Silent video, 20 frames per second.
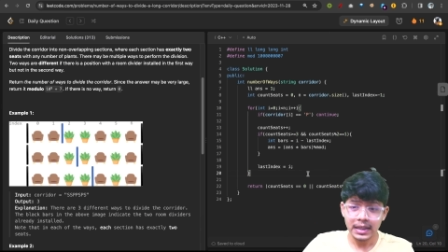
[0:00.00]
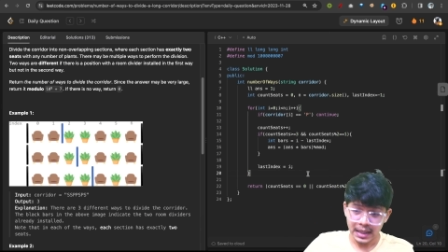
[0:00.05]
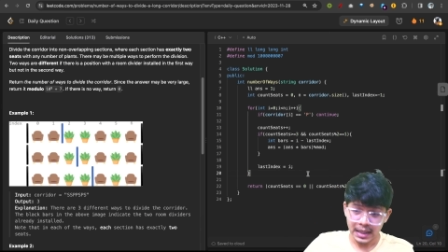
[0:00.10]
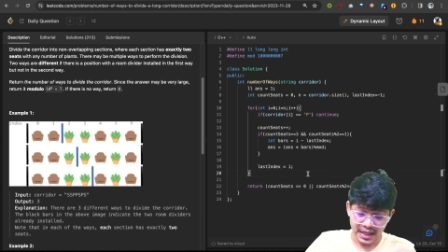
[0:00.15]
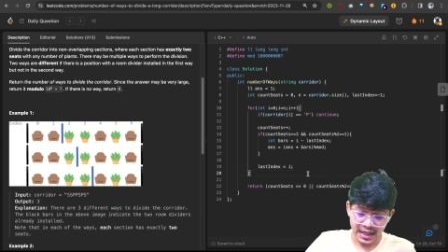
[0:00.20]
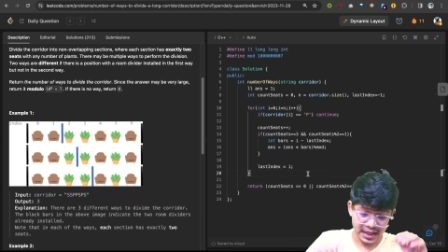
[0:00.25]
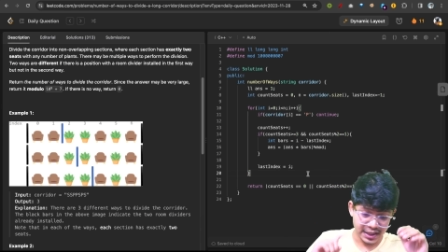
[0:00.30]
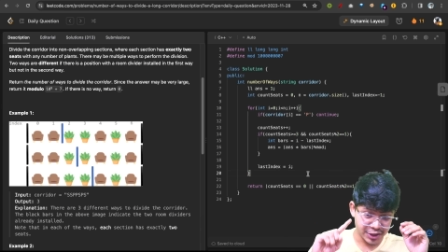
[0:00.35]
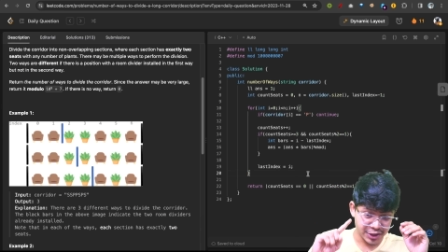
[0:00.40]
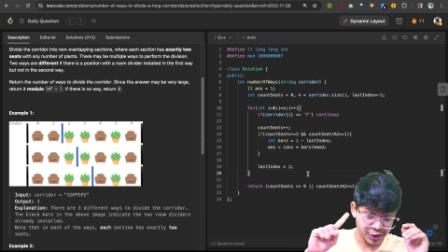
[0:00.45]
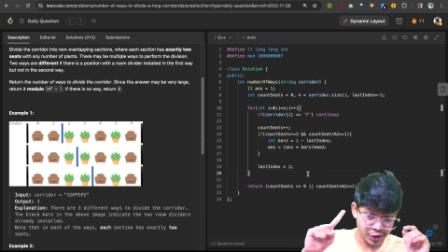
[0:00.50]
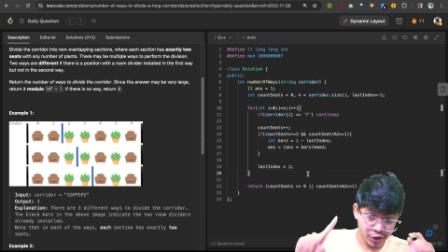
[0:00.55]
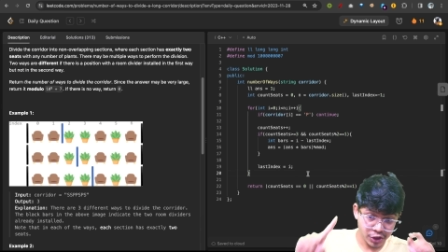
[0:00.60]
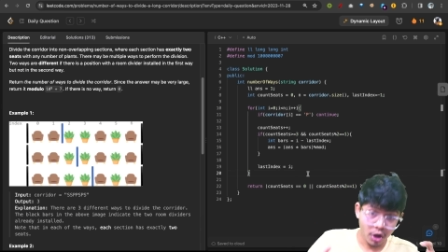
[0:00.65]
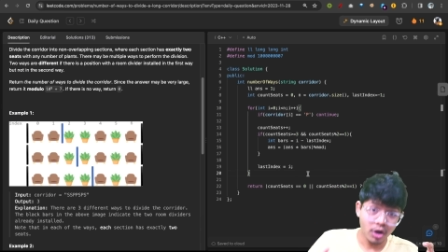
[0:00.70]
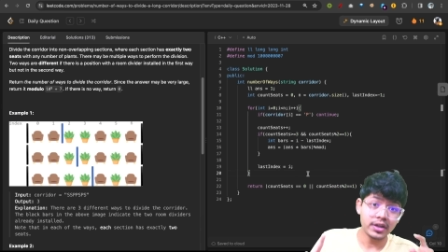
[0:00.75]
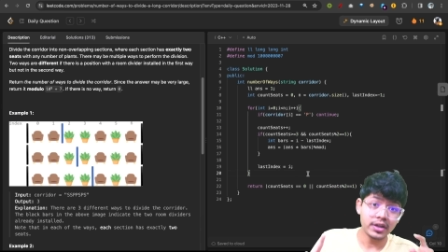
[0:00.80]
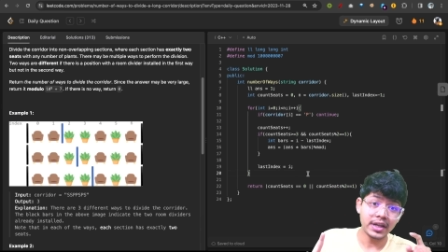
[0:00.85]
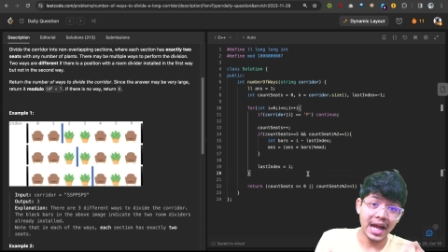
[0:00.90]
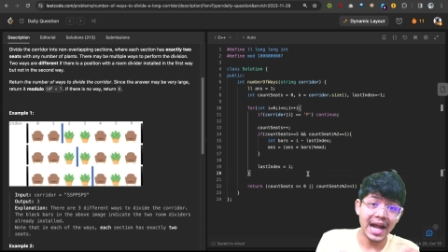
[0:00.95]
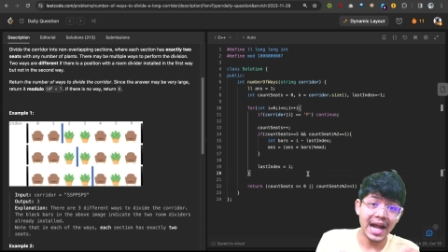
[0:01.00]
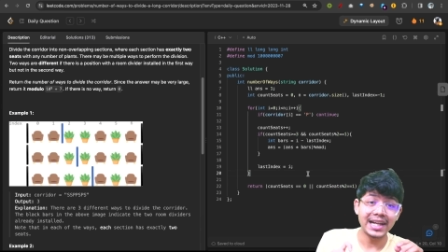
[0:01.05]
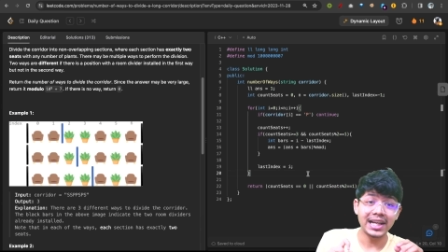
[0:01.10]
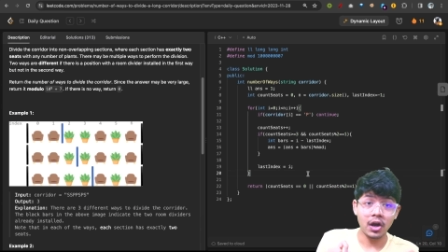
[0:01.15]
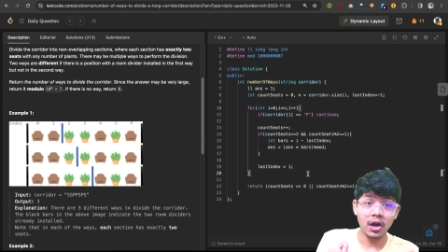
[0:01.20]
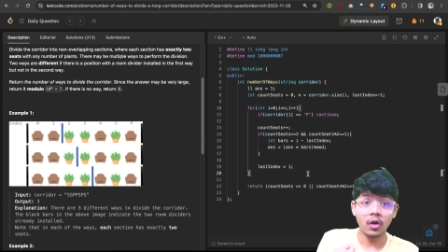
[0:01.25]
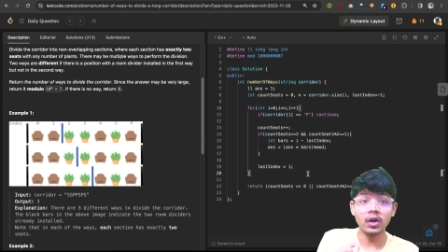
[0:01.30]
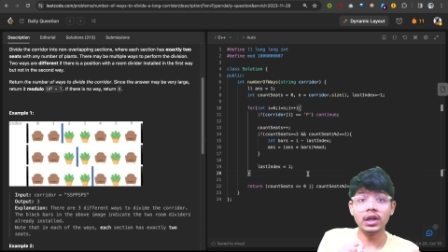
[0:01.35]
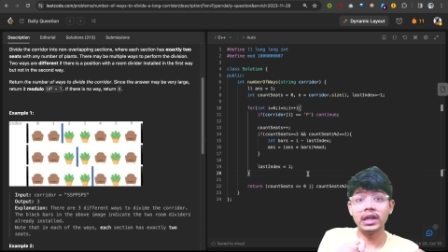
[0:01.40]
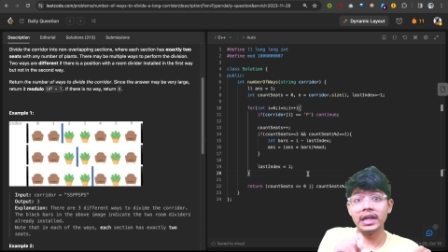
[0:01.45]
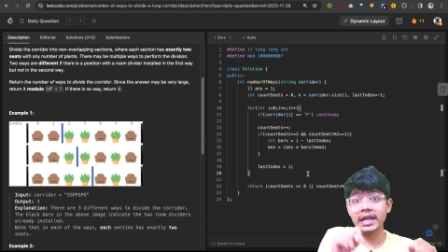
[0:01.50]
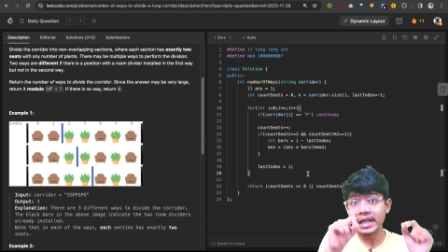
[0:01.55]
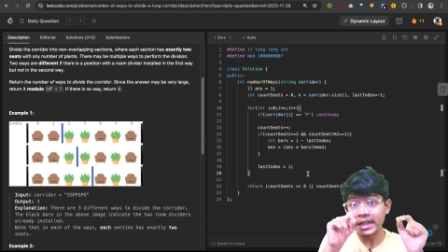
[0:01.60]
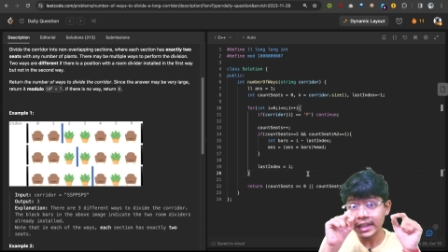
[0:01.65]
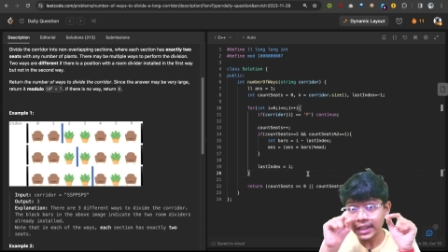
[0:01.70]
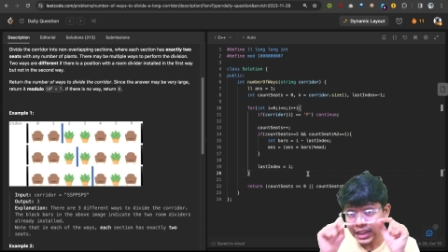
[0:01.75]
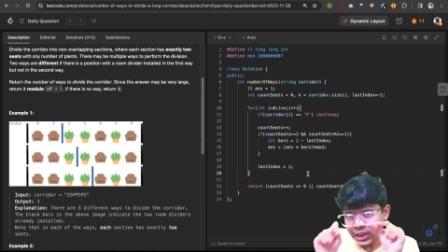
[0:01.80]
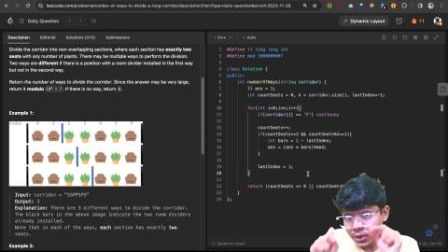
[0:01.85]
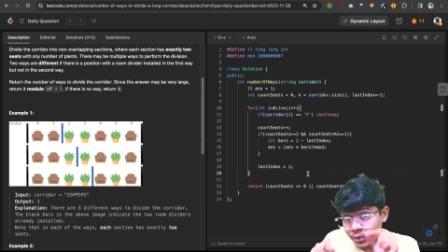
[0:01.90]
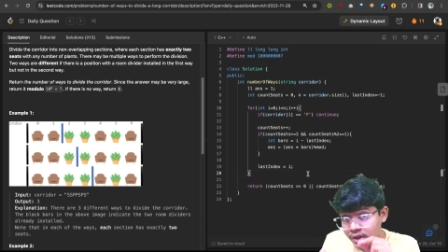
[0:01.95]
and it's not at all
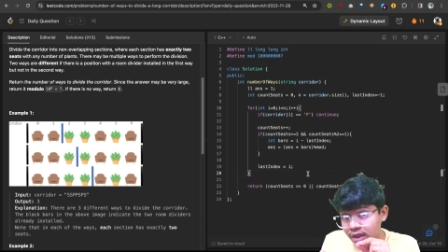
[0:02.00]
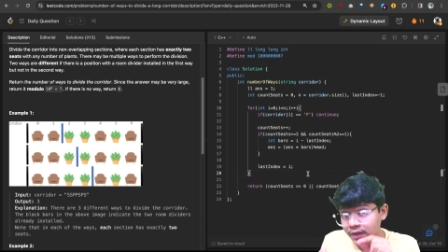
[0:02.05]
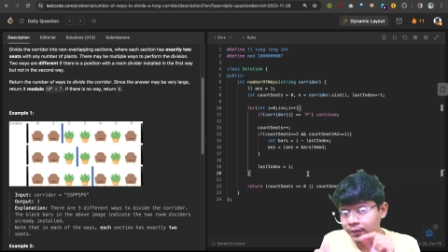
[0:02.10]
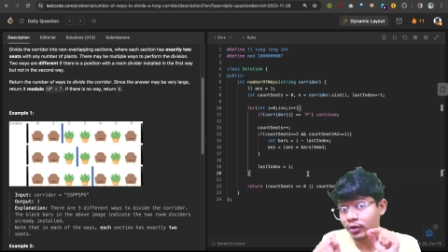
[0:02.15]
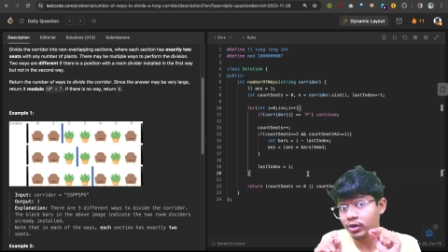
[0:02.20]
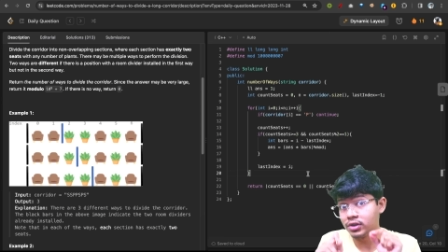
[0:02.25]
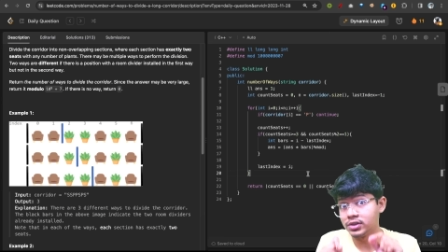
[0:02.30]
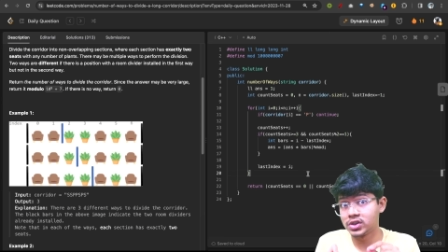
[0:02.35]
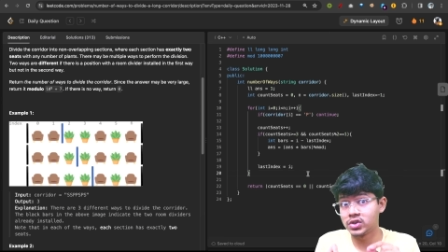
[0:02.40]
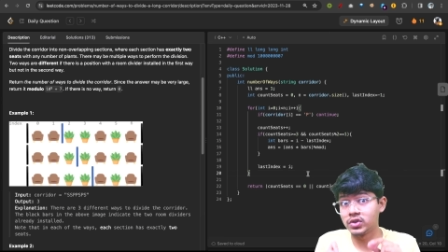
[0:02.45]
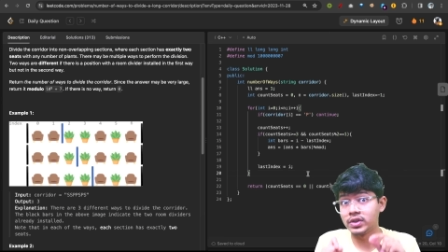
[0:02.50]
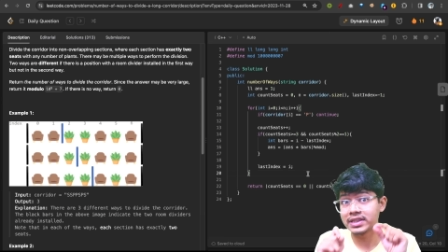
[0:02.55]
intuitive also.